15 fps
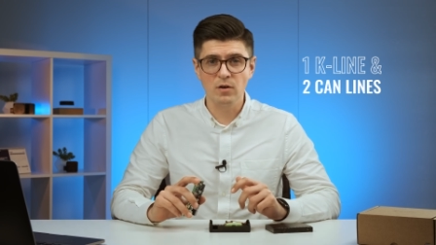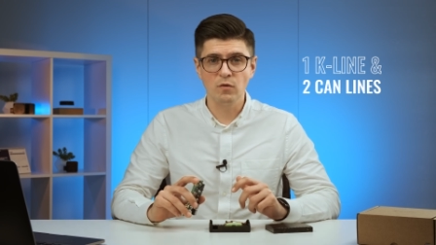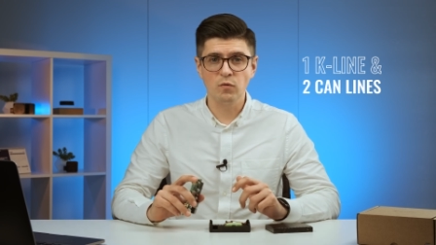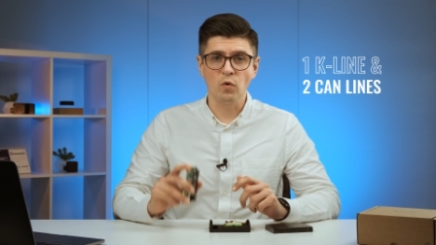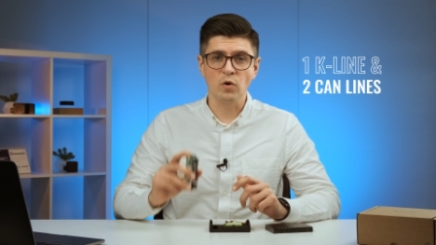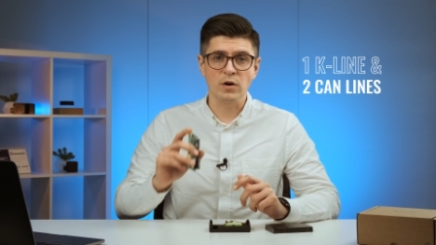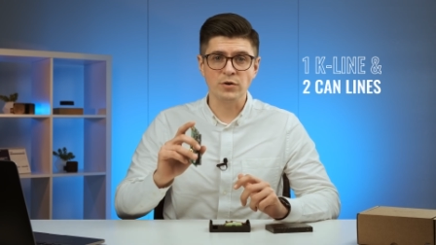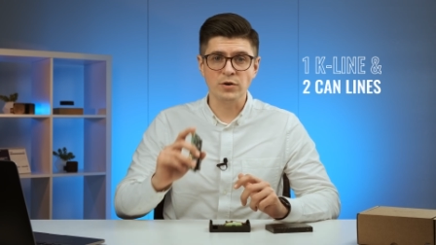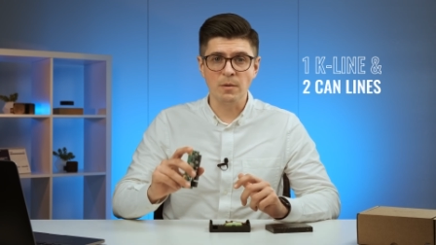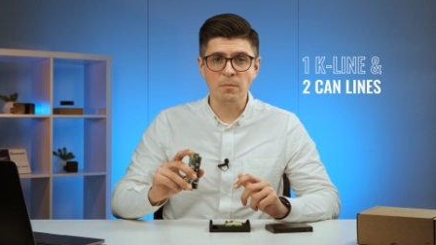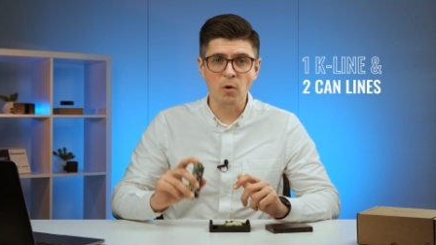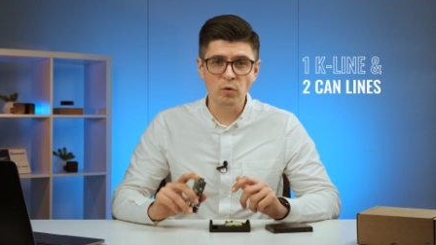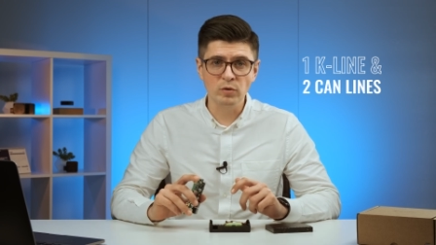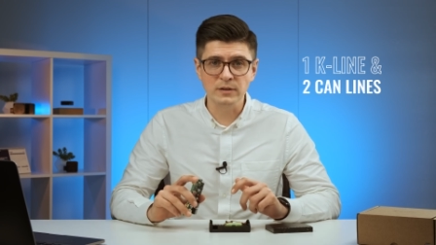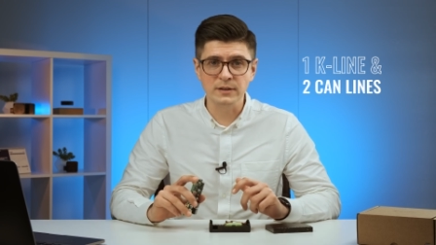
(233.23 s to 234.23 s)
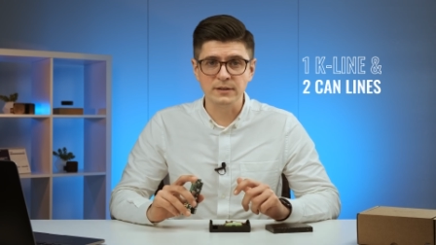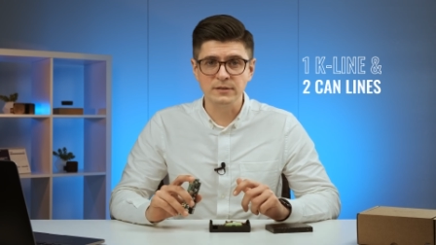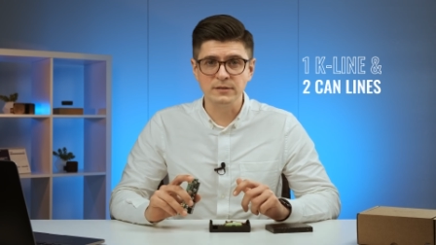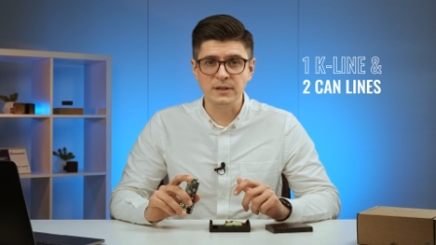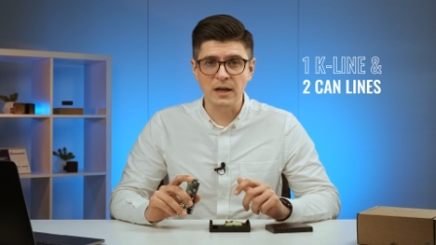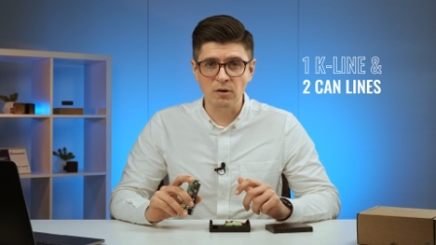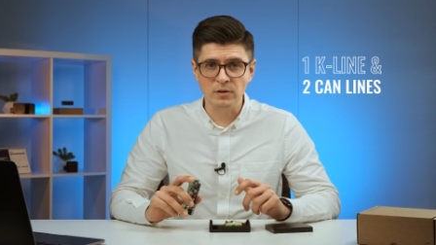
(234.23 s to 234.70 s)
for remotely
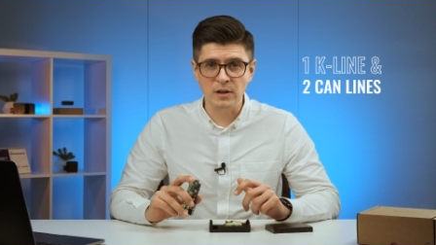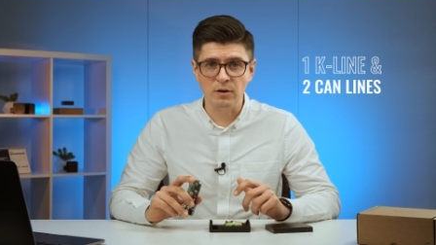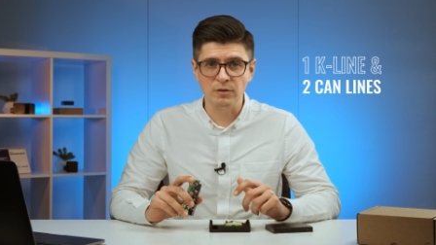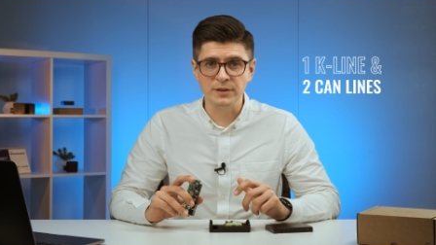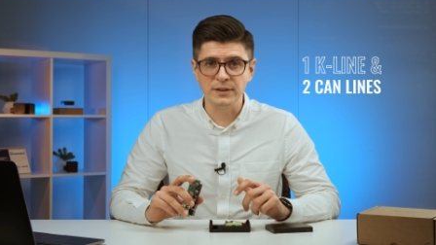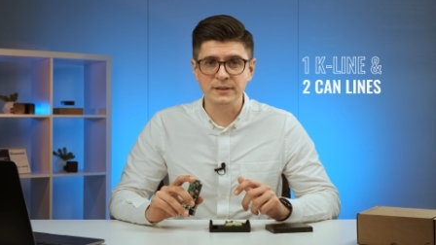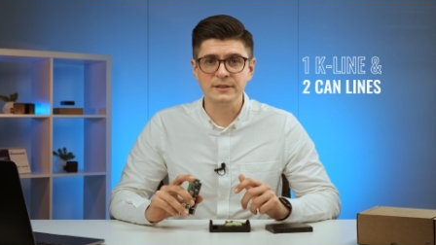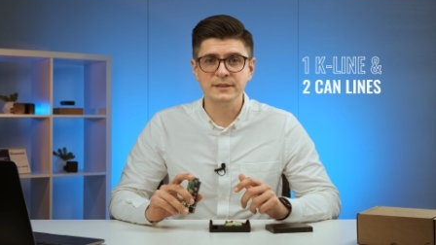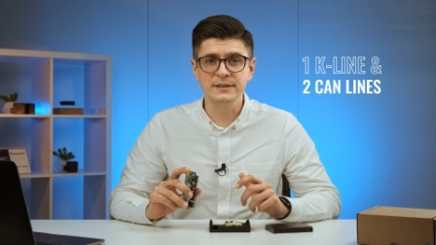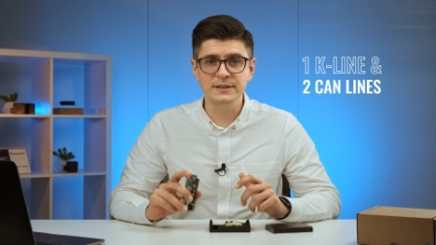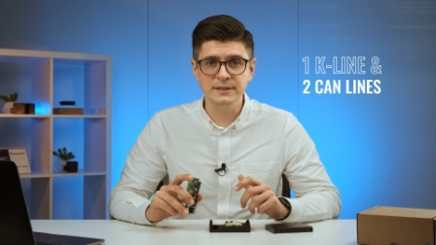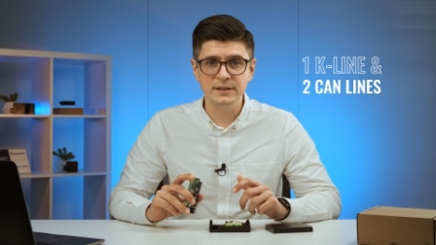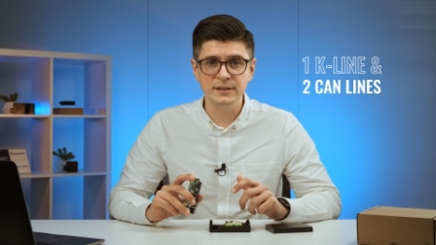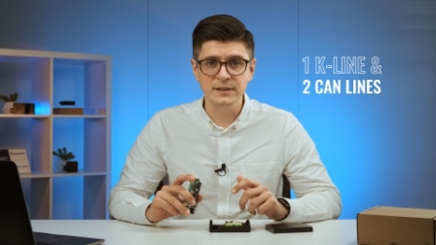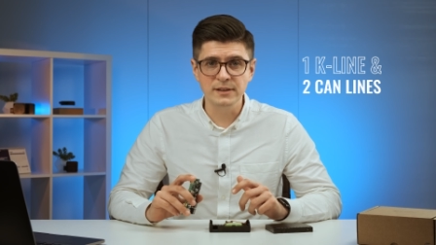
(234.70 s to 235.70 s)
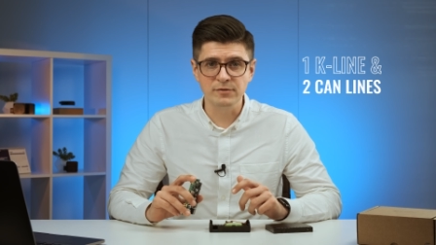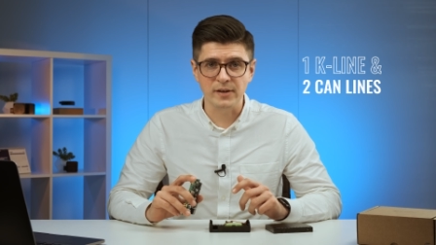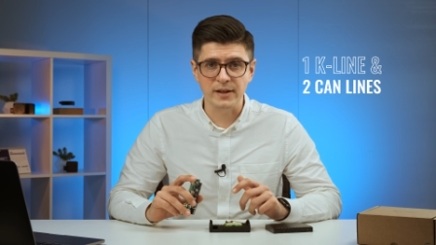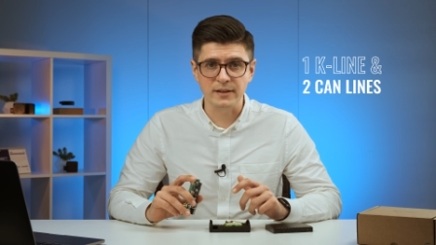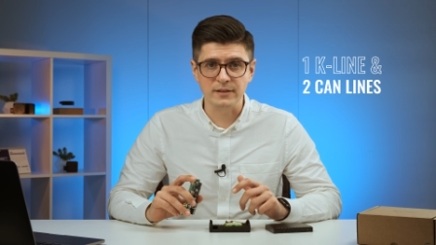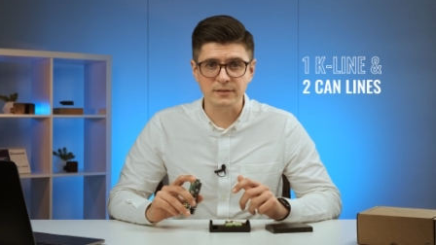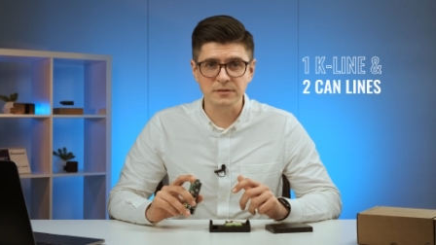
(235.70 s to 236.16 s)
downloading DDD
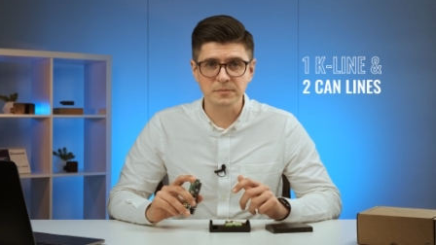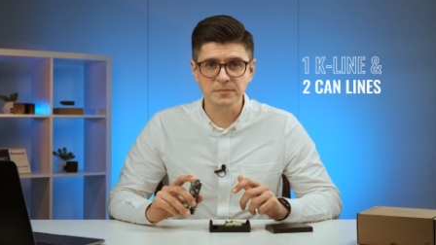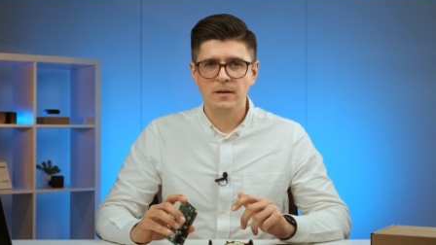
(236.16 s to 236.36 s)
files.